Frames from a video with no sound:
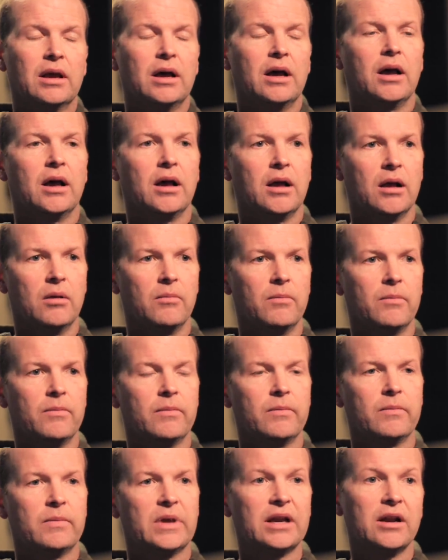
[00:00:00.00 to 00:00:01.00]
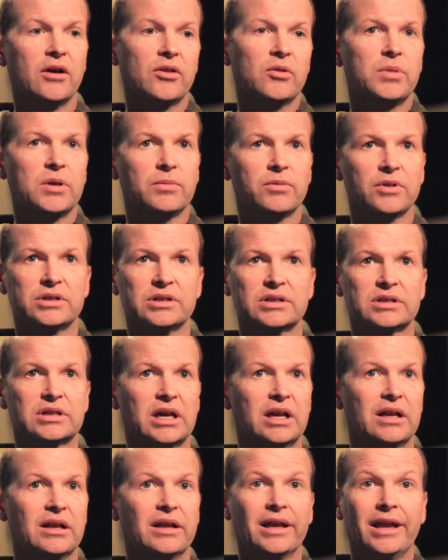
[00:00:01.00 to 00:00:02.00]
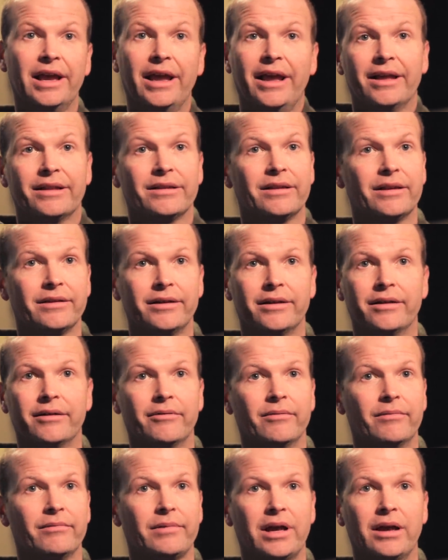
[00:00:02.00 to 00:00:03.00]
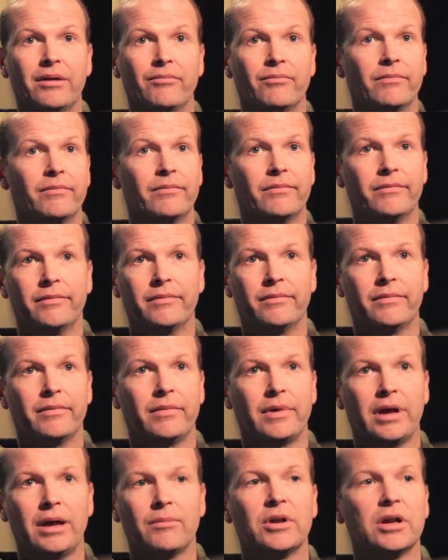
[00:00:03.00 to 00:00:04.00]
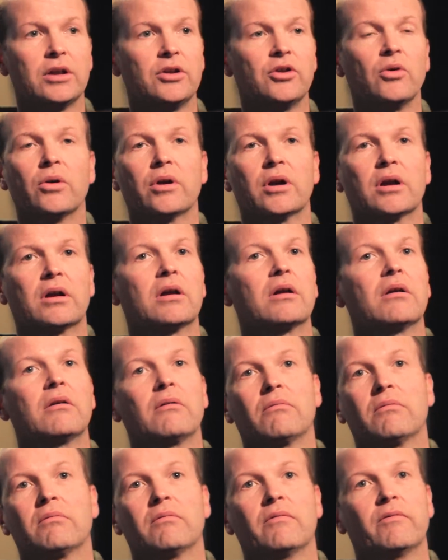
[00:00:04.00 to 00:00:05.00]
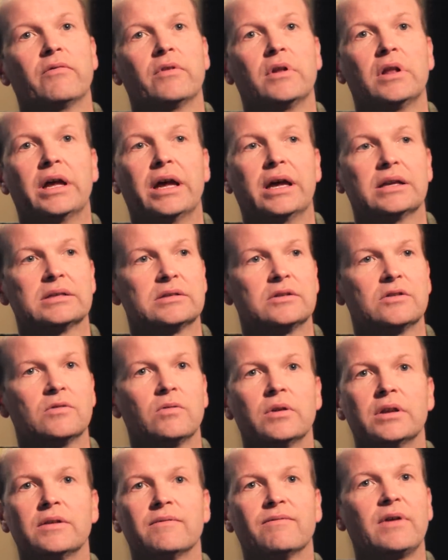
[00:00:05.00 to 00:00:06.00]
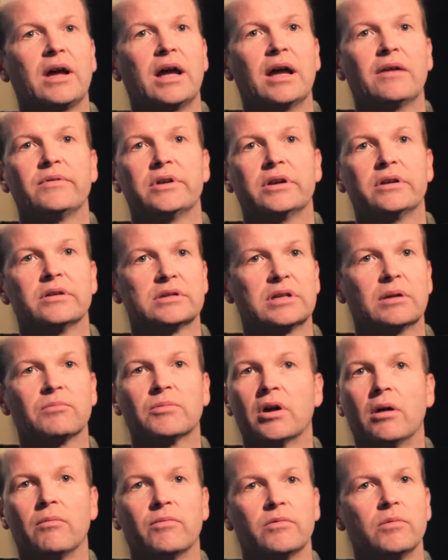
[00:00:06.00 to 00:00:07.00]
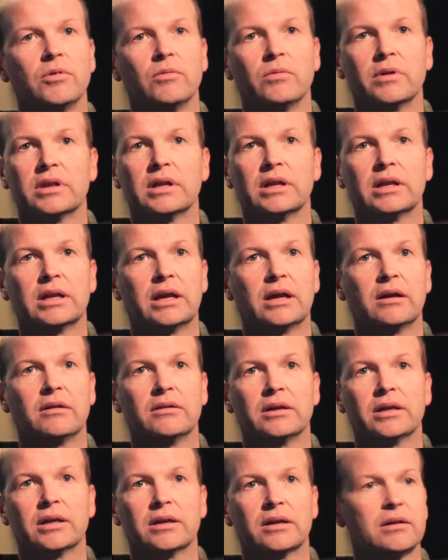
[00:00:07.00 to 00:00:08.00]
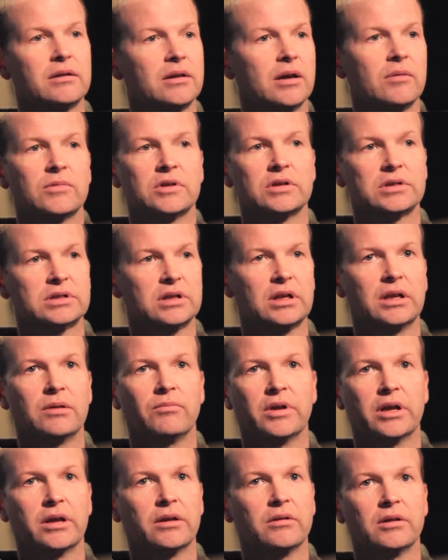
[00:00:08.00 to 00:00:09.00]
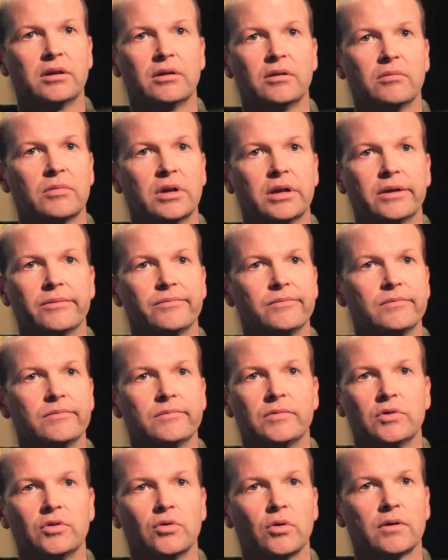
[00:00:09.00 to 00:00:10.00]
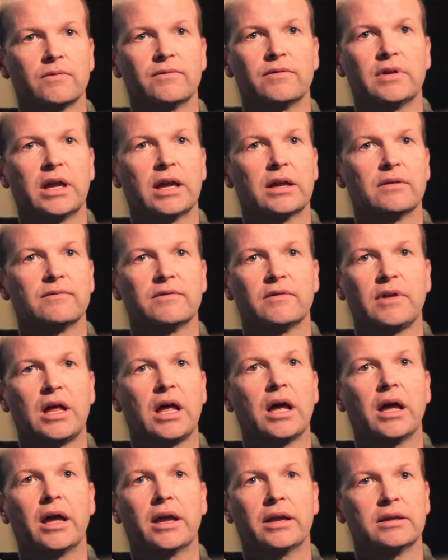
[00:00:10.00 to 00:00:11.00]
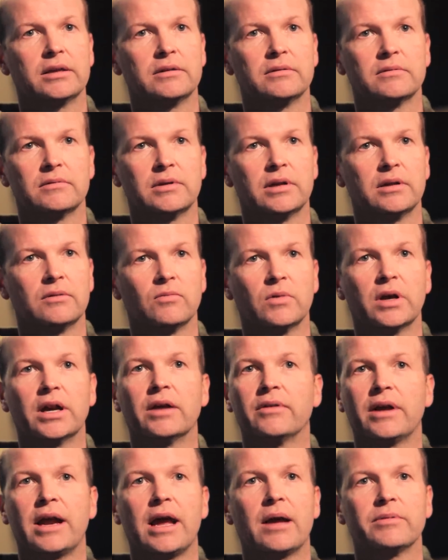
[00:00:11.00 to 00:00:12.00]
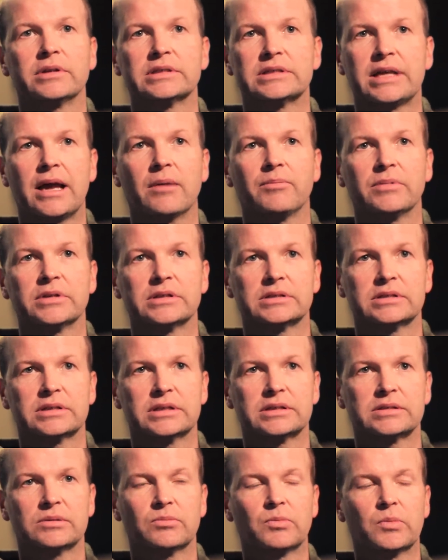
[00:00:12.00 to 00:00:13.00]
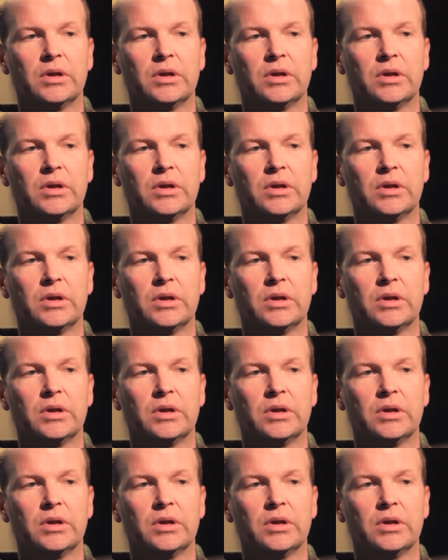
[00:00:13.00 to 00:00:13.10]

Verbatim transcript: Um, and other people are just kind of like, hey, you know, I'm I'm in a dork for the last 25 years. I'm comfortable with it now. Like I'm just gonna let my you know my dork flag fly, mm-hmm. and whatever happens happens. As